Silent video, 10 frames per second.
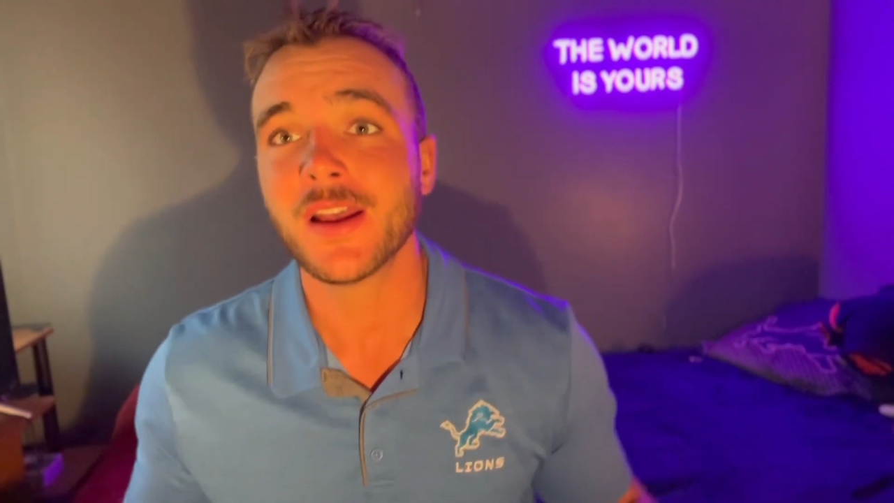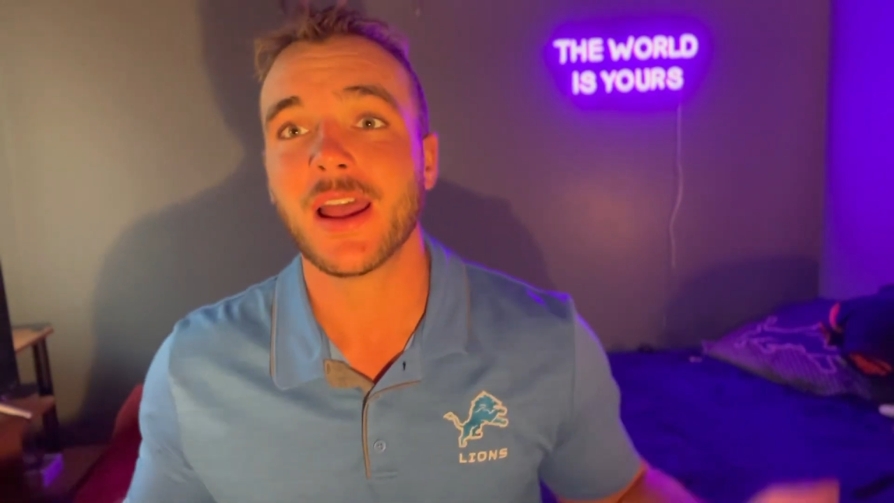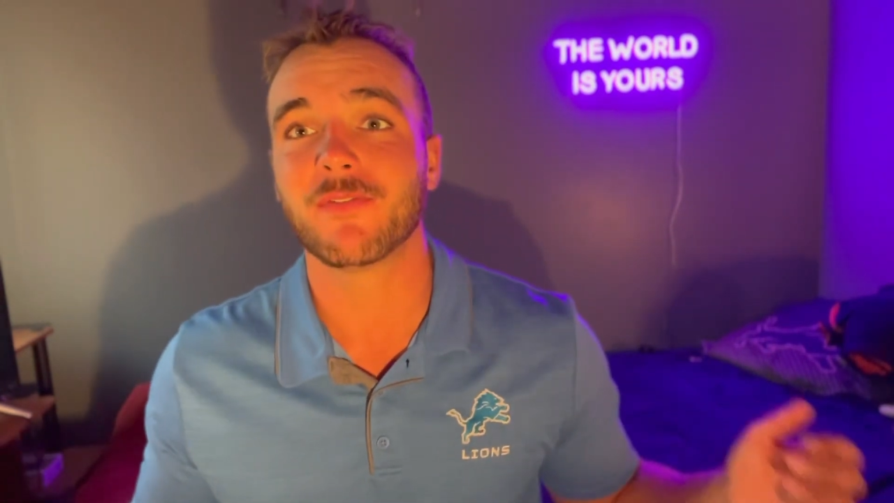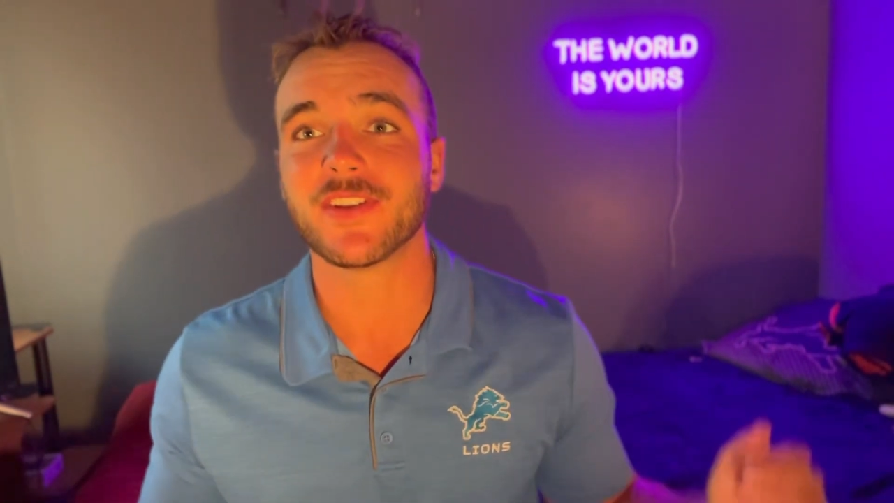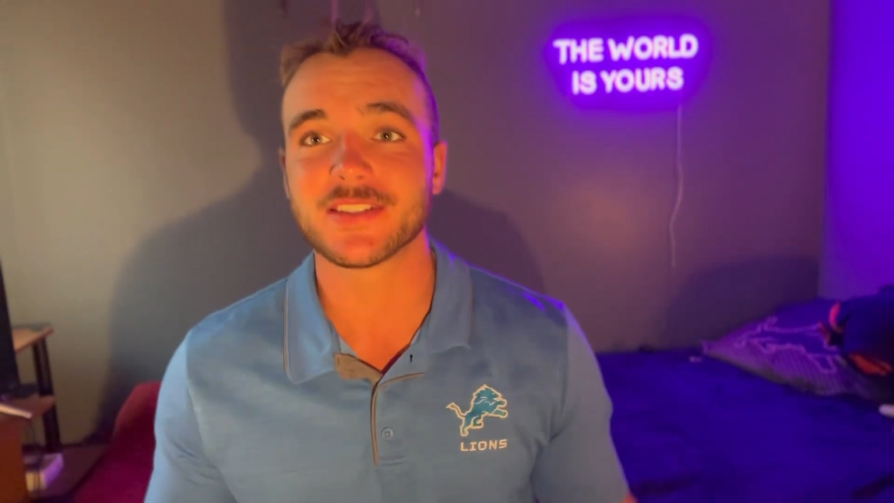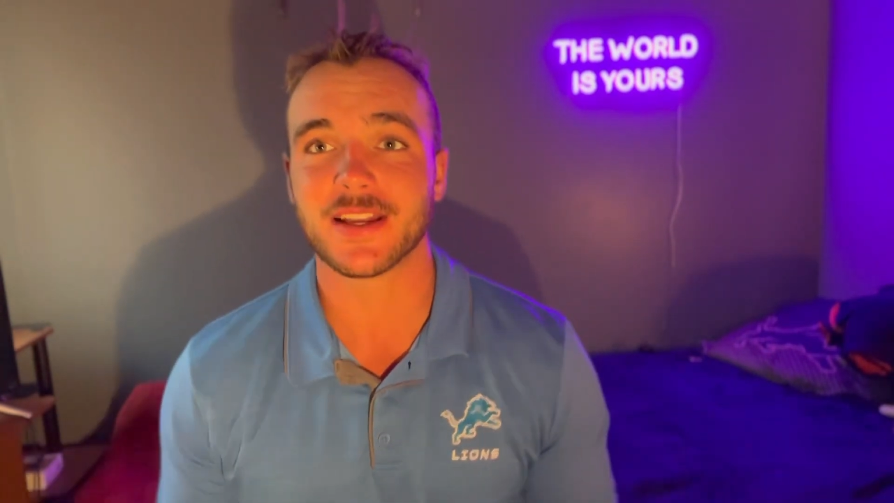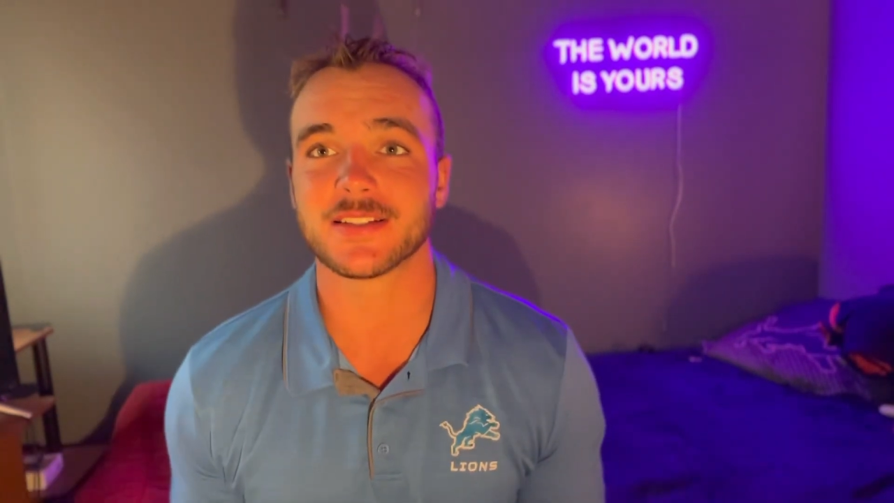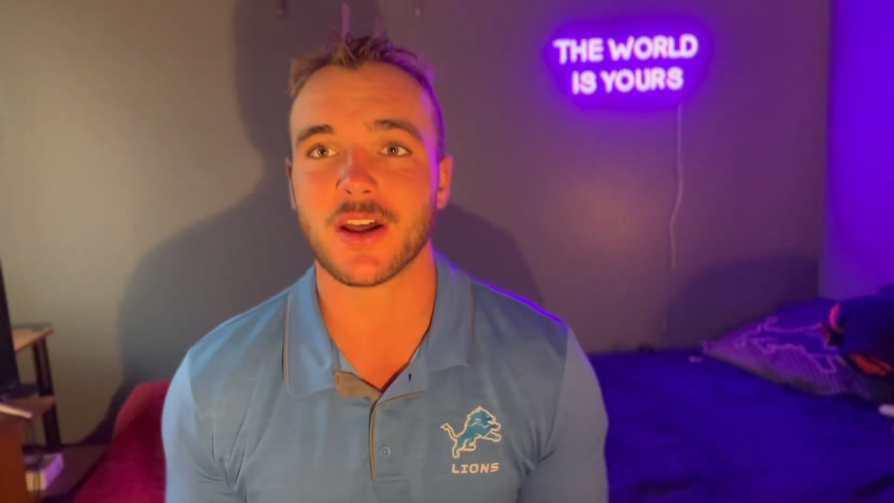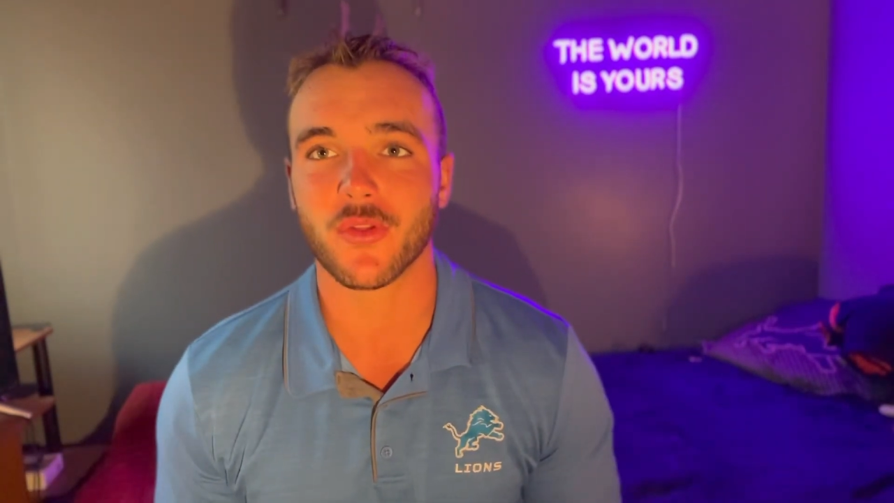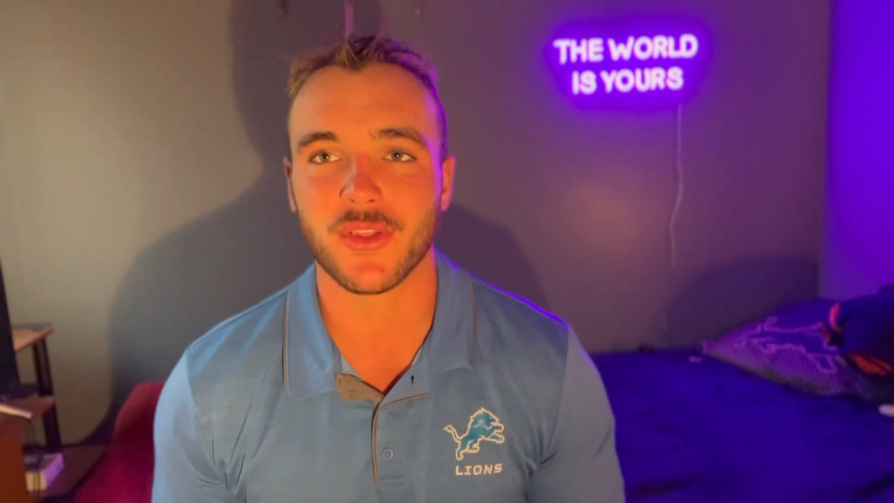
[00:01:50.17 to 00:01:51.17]
if he stays
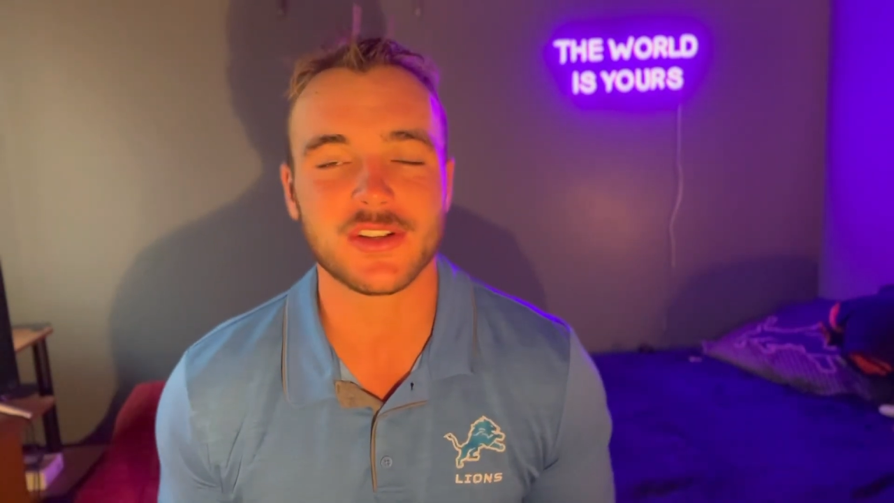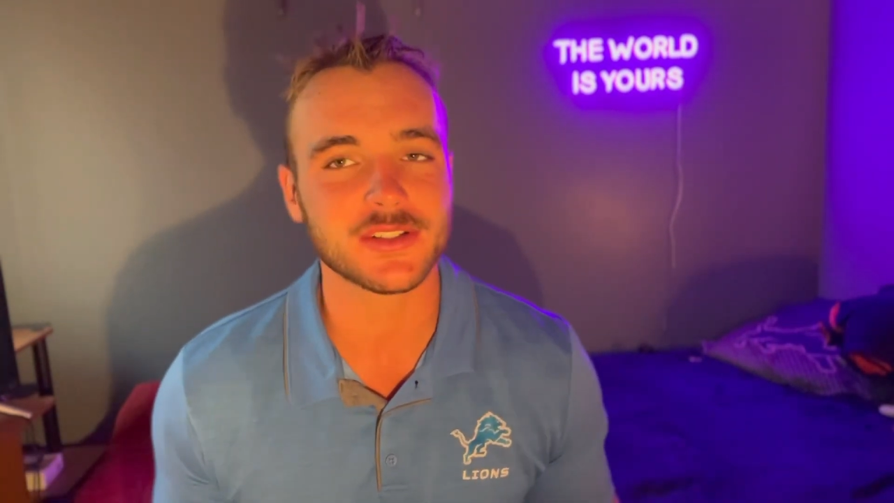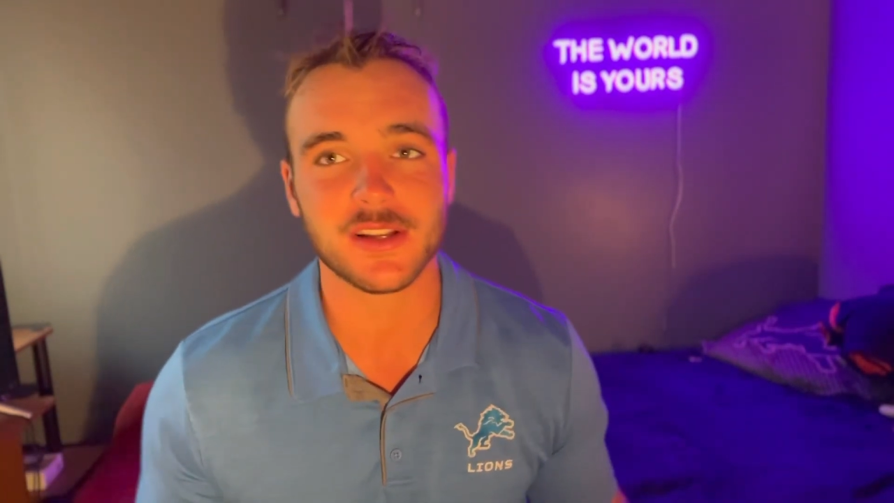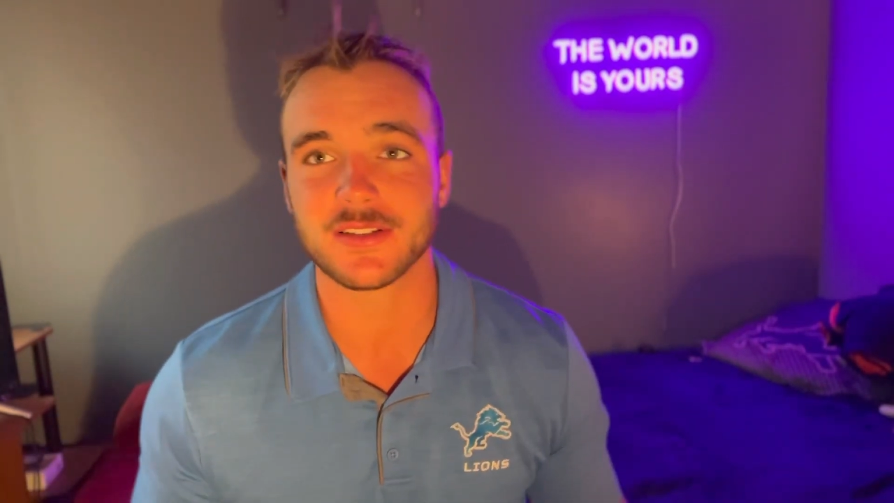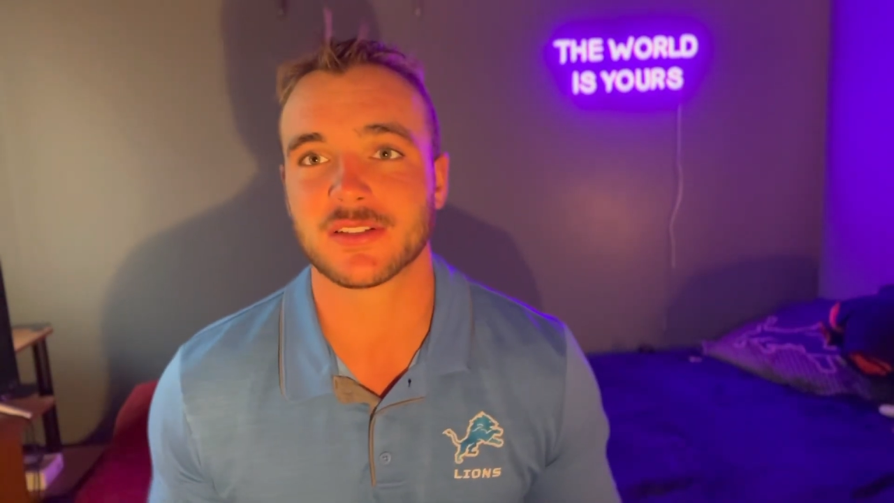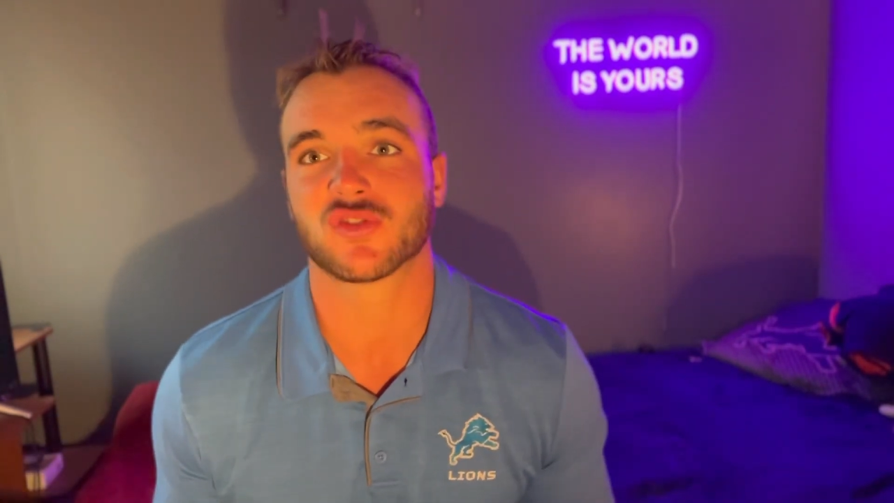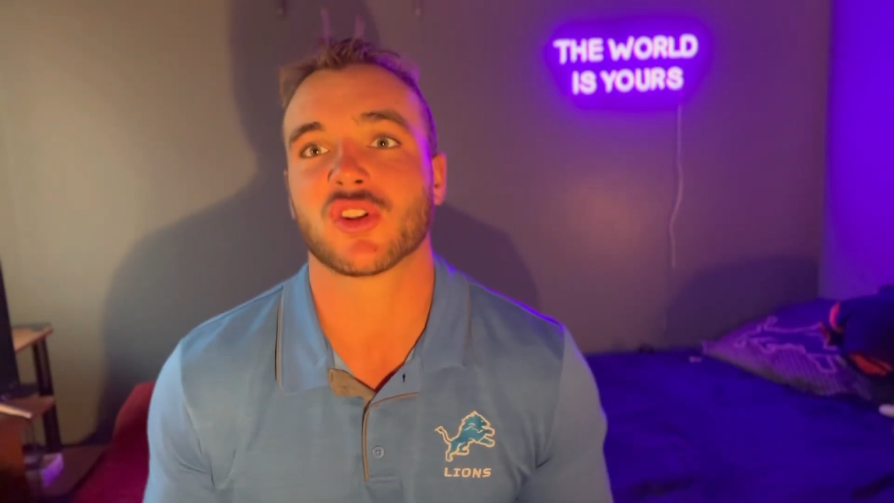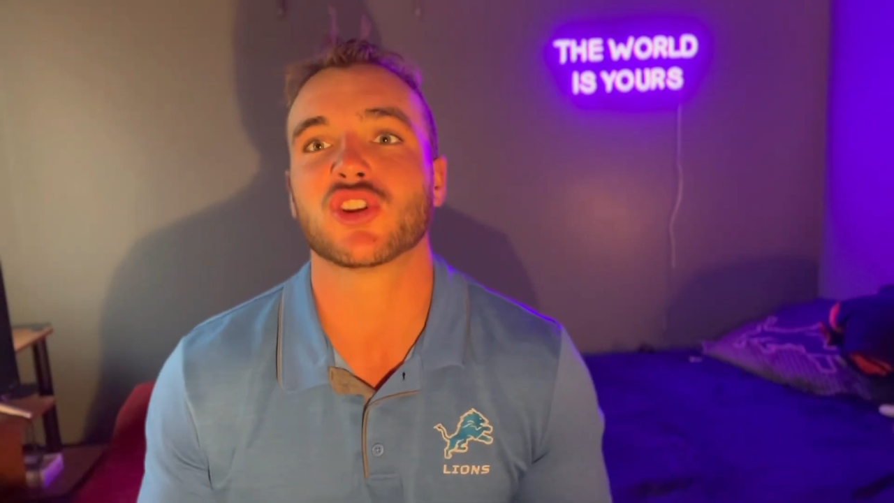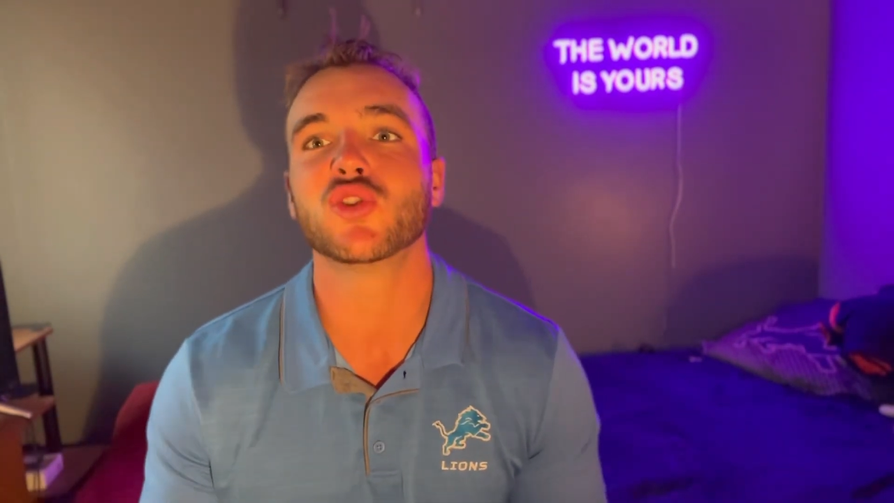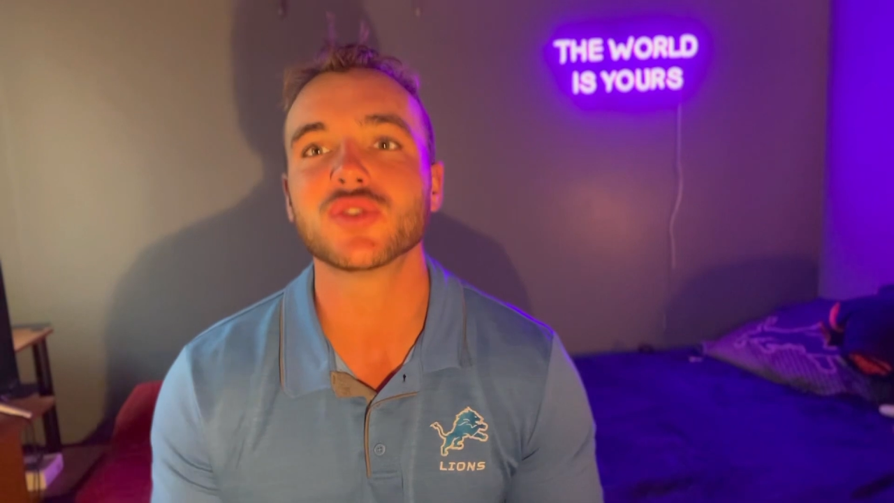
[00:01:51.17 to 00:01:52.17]
healthy, just because the
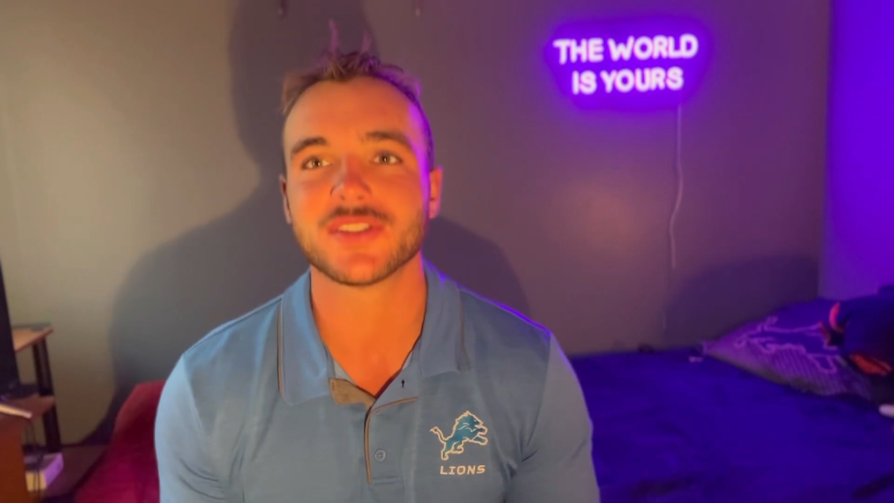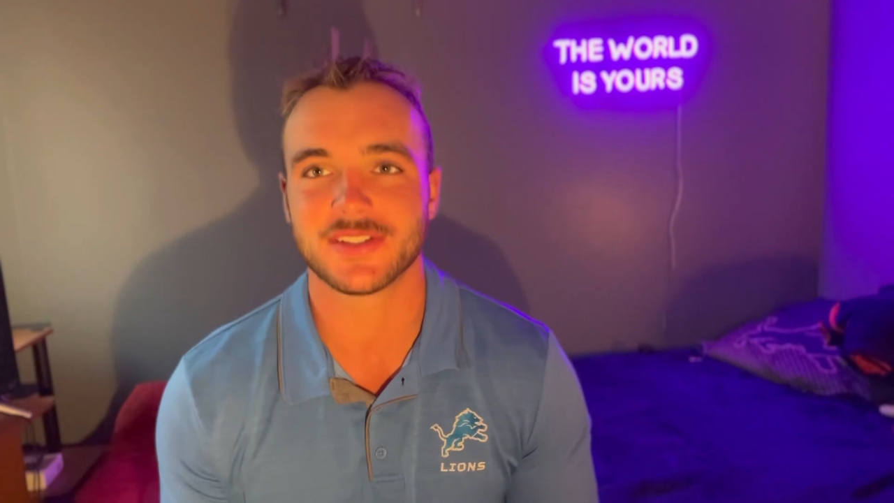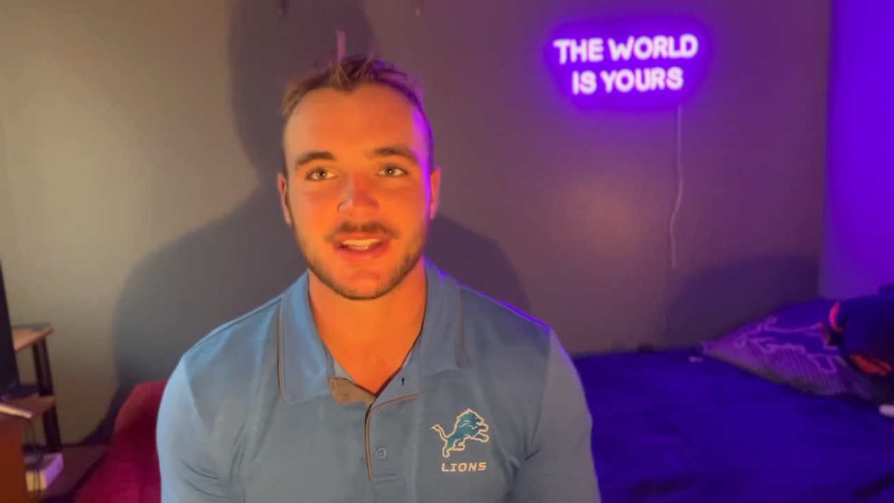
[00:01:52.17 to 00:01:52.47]
usage,